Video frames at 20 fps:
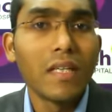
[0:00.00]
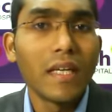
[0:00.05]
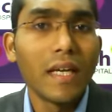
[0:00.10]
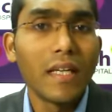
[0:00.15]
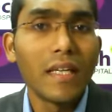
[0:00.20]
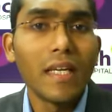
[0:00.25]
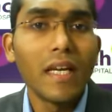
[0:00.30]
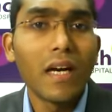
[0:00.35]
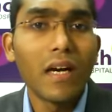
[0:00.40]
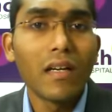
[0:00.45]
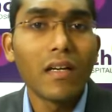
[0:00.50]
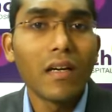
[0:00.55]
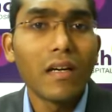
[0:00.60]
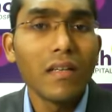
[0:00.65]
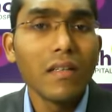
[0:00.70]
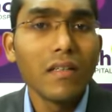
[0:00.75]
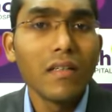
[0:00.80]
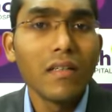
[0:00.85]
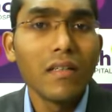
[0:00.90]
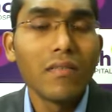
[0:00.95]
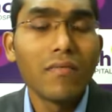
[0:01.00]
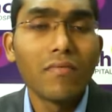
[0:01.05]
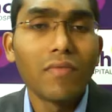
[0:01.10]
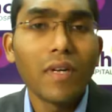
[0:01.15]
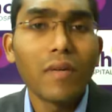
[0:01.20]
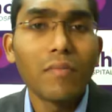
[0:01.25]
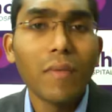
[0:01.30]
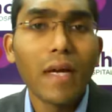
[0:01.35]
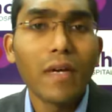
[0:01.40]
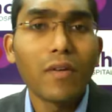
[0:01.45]
any organ
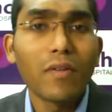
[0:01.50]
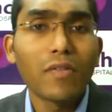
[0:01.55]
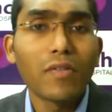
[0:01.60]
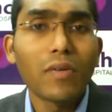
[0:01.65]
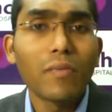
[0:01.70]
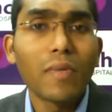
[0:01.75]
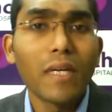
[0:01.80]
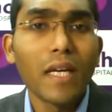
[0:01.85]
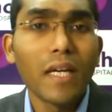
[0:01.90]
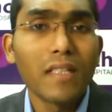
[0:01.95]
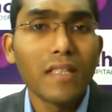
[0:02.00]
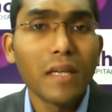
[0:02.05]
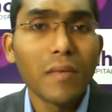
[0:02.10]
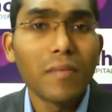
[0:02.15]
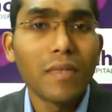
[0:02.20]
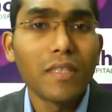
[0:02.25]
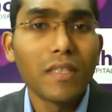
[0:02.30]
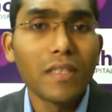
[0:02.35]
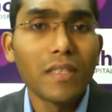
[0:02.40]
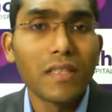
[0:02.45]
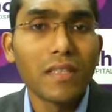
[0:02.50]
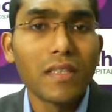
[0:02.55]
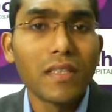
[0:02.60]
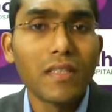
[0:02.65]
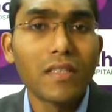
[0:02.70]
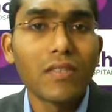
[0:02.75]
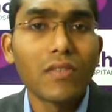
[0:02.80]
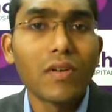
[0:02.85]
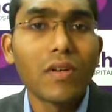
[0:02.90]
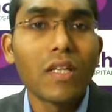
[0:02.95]
for microscopic examination. That
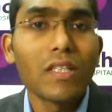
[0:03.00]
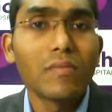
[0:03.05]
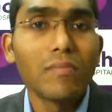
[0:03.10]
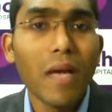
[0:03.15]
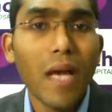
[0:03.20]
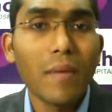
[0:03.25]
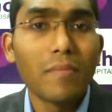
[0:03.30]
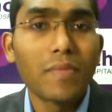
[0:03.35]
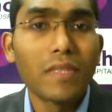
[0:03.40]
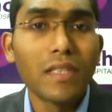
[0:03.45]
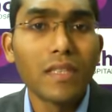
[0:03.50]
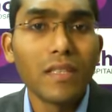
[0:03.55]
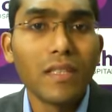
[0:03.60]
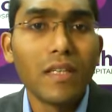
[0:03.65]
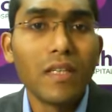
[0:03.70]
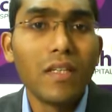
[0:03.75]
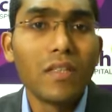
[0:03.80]
is called as biopsy.